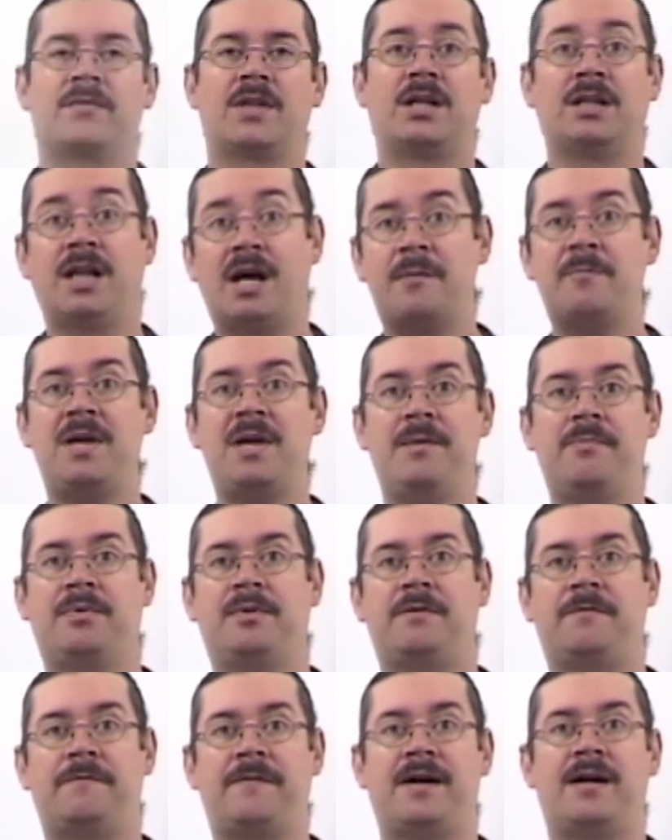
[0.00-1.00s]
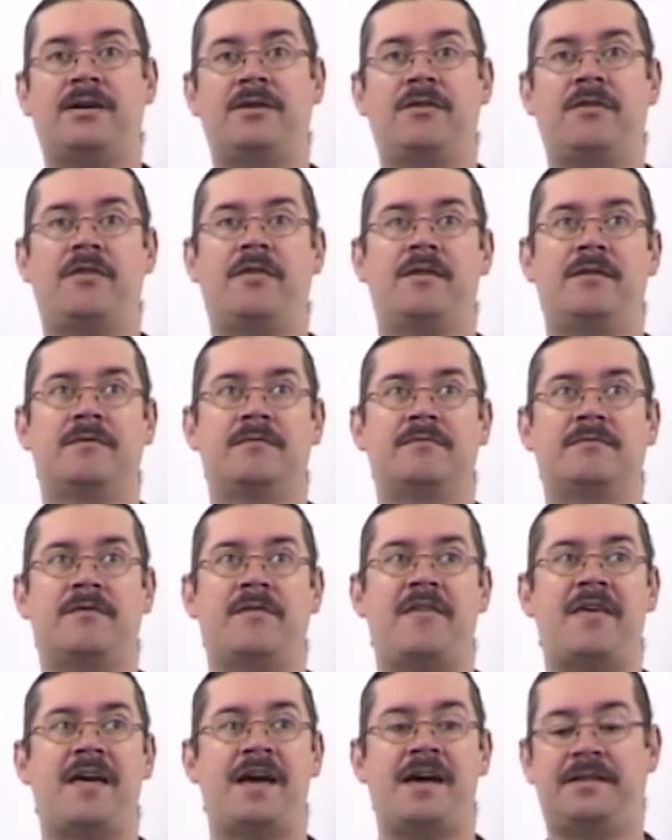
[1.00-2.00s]
A lot of people have found
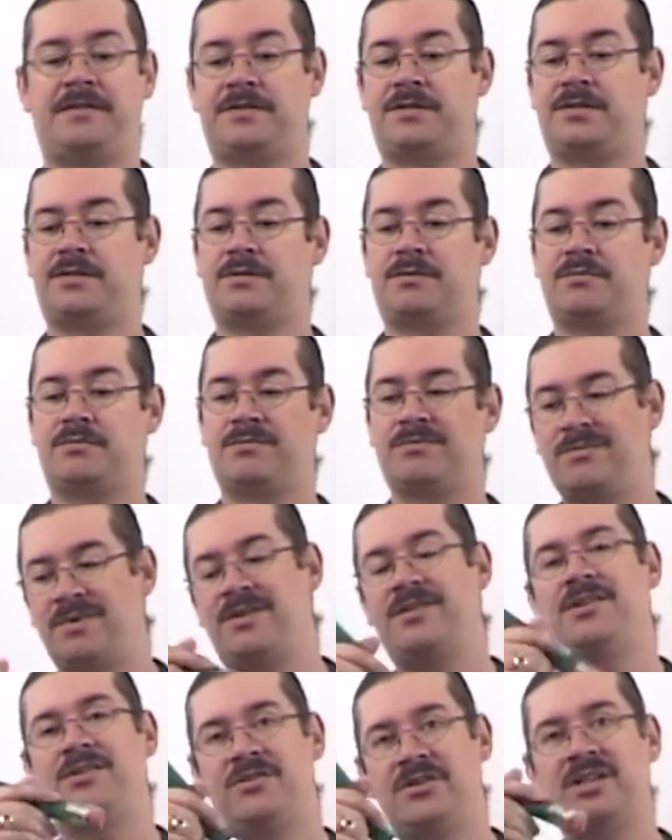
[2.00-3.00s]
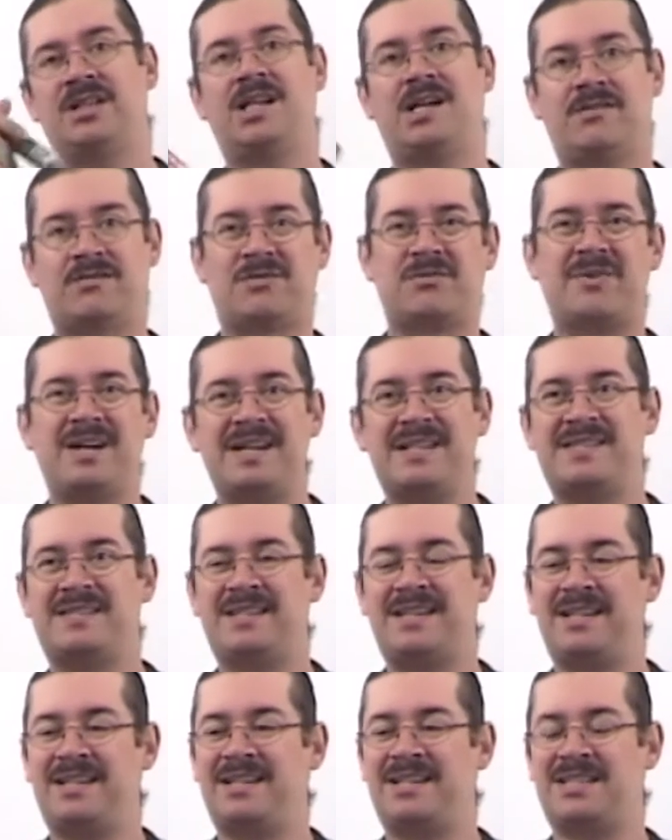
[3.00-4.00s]
that when they're doing a lot of
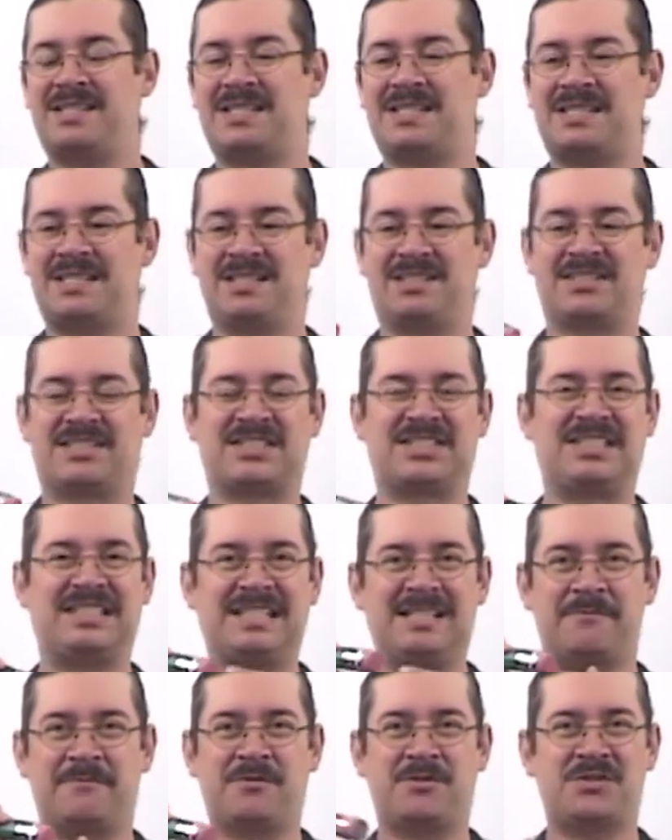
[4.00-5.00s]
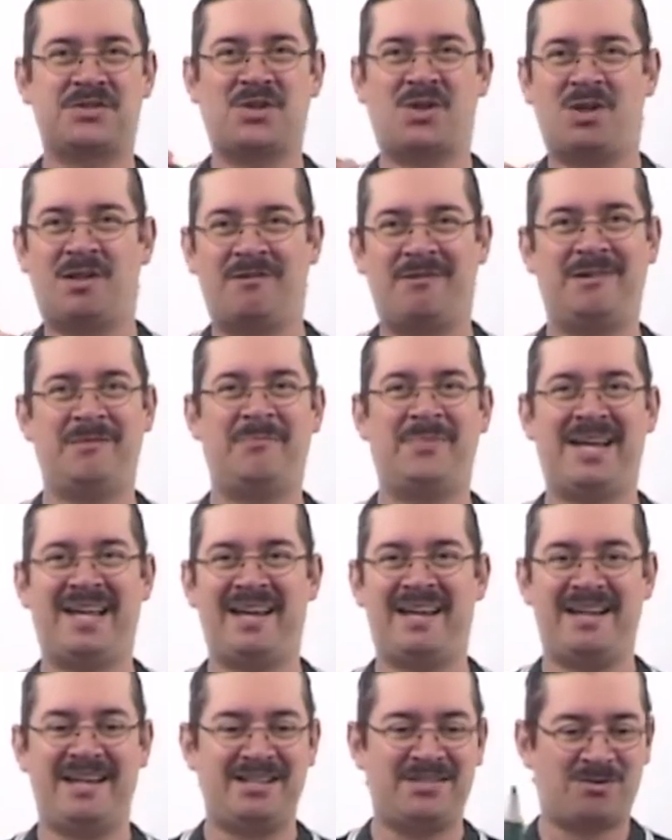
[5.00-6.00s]
erasing, there's these little slivers all over the
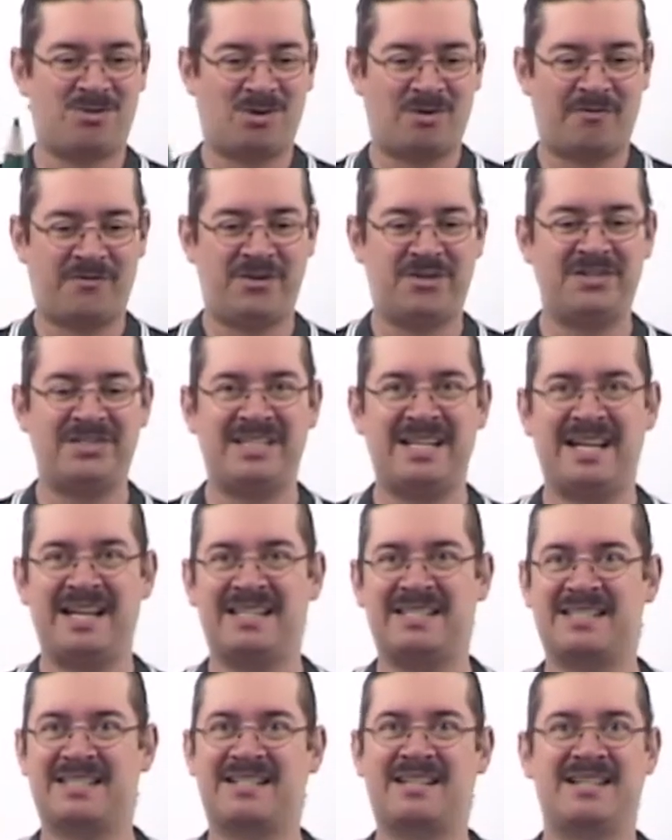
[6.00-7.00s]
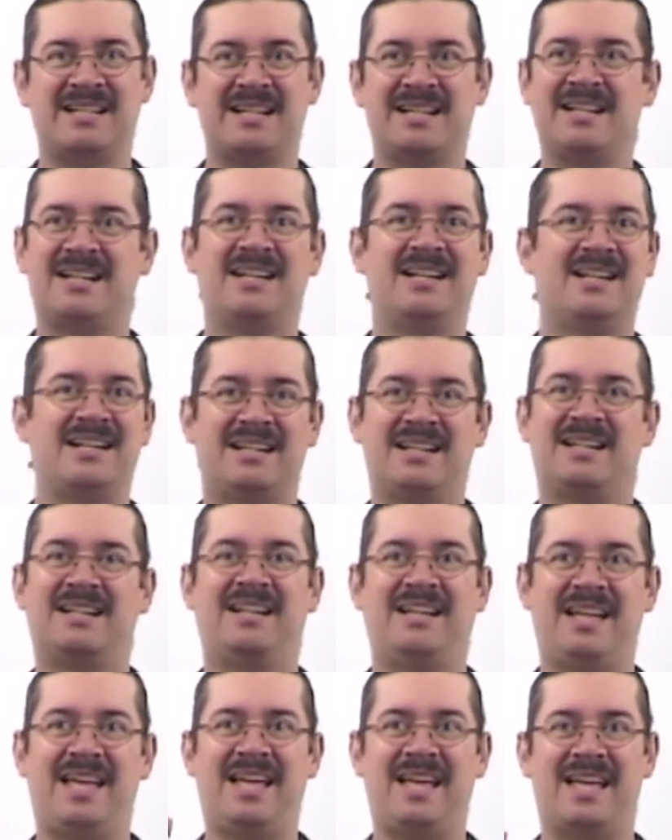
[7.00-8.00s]
page, all over your desk.
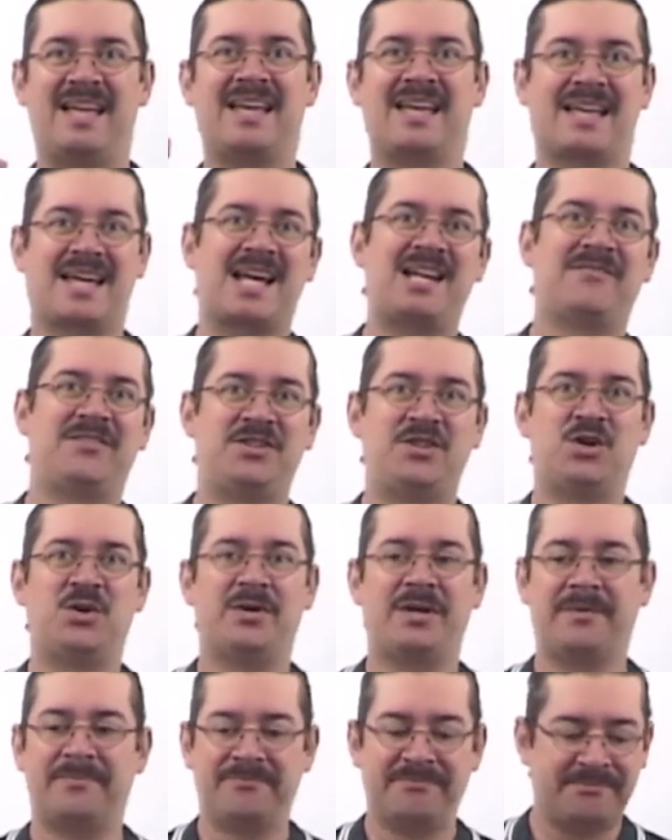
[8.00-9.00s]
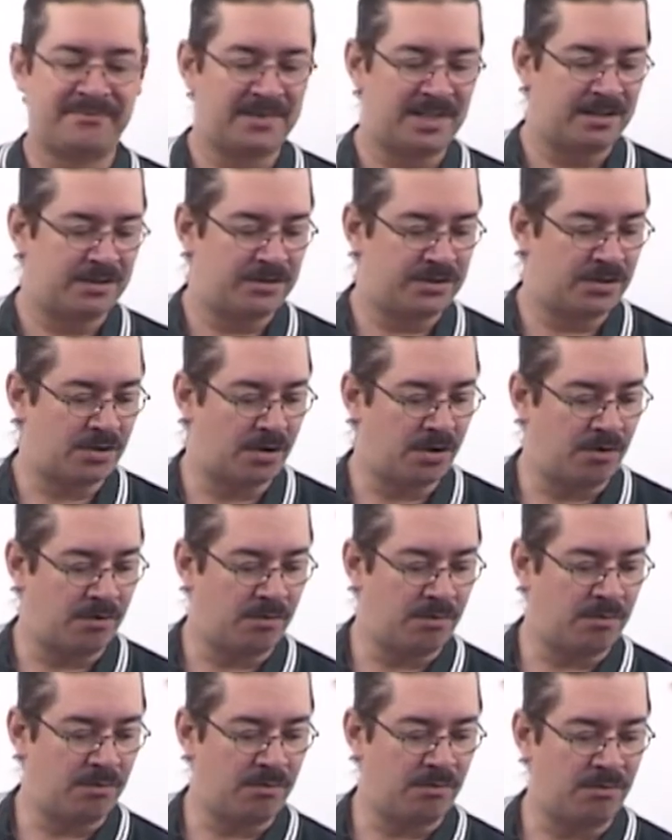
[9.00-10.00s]
It can get kind of annoying.
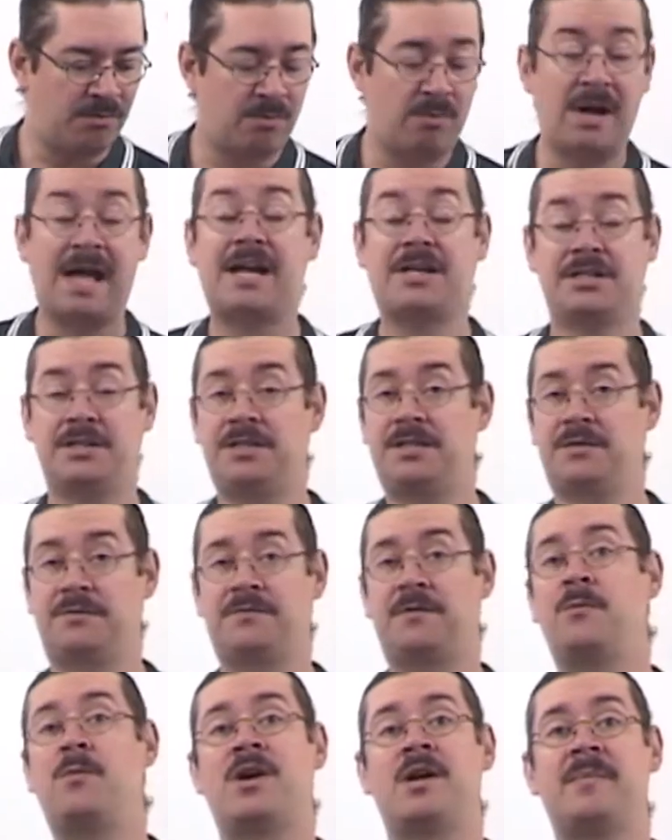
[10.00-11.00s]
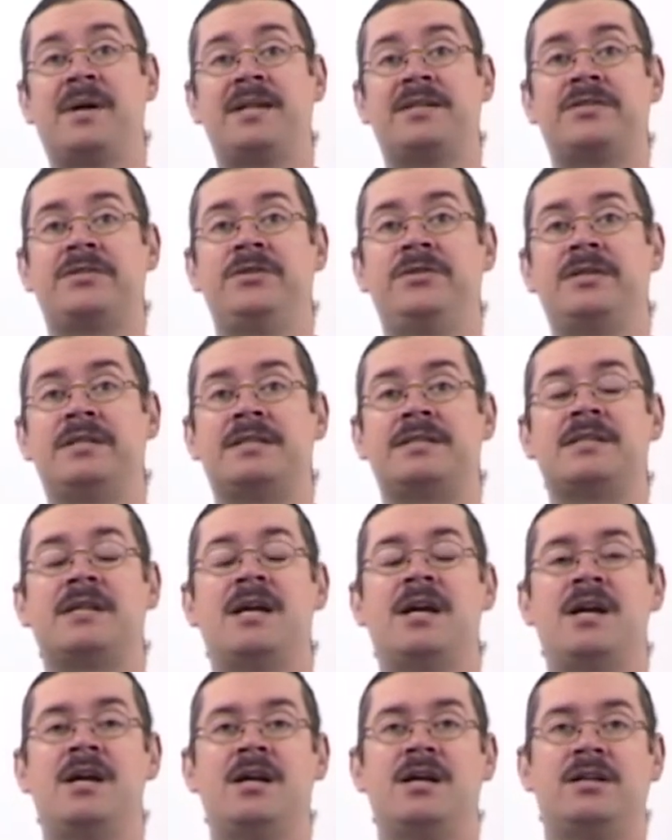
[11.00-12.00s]
So actually, this was from one of my students.
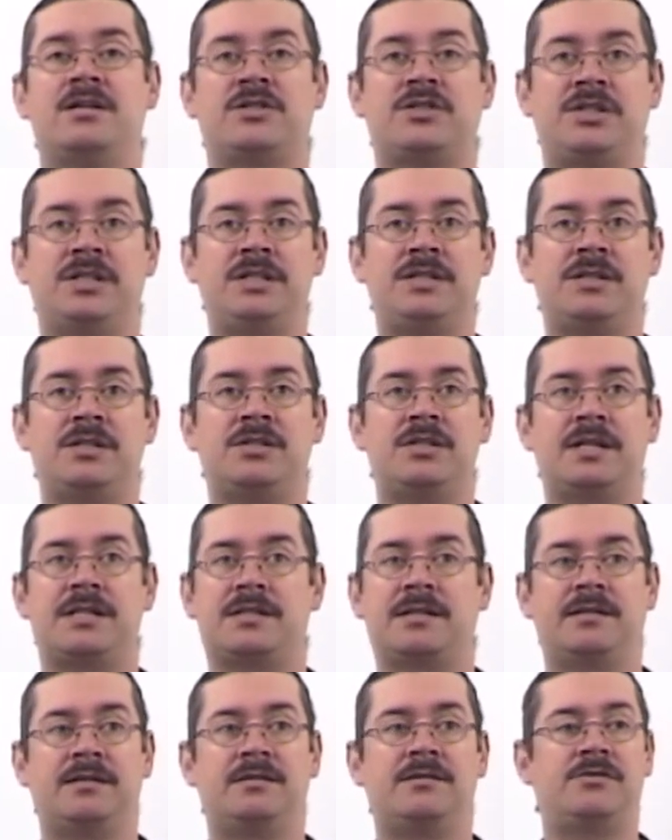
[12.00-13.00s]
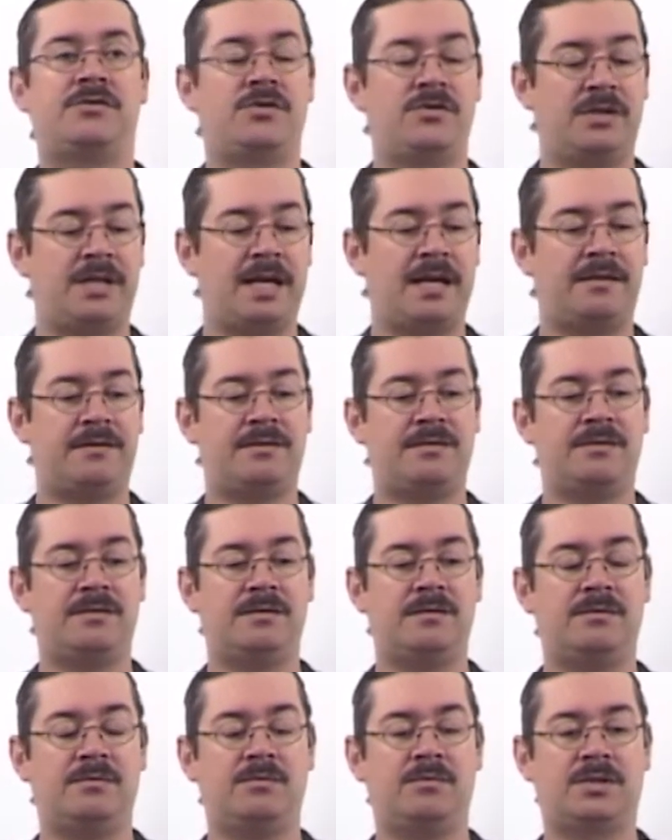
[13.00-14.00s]
She suggested to get
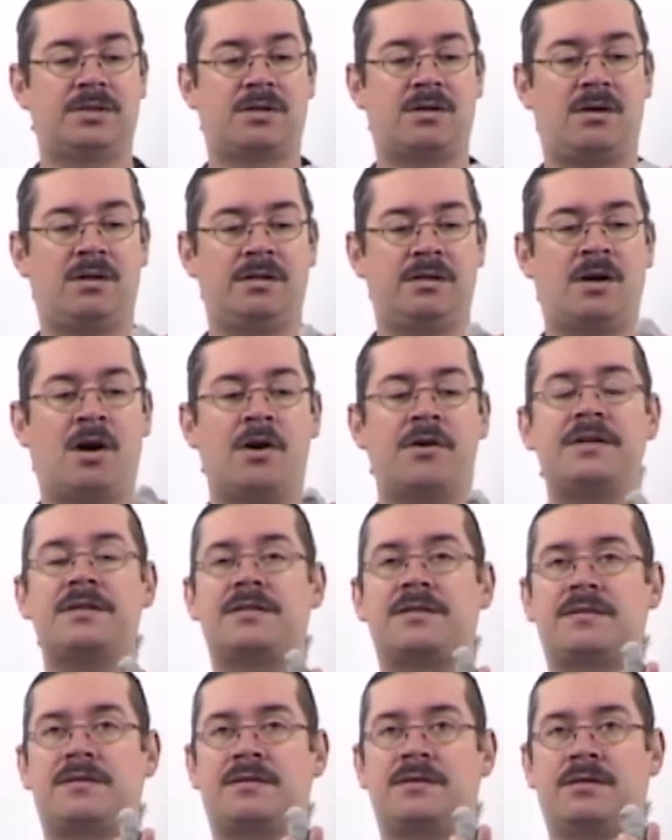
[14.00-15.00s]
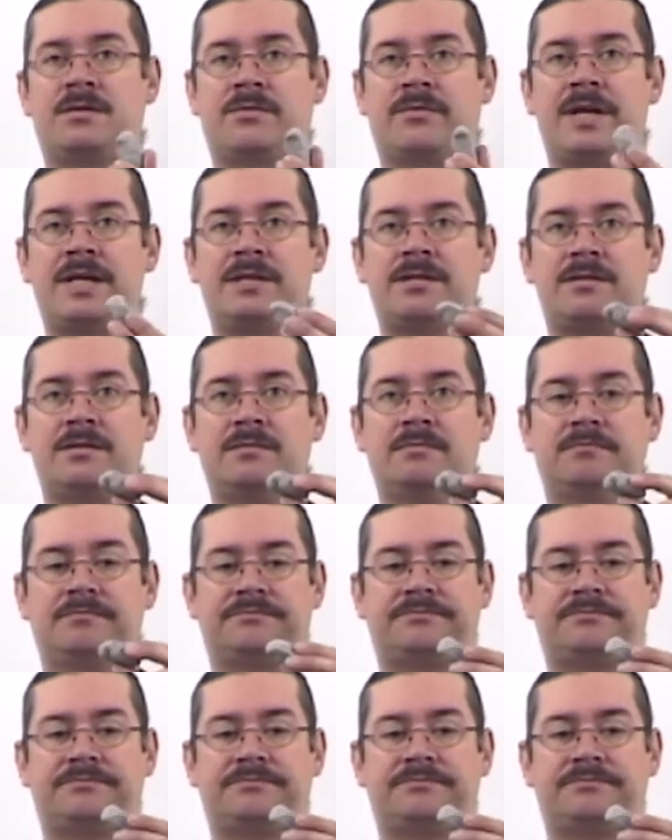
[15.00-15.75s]
what's called an artist's eraser.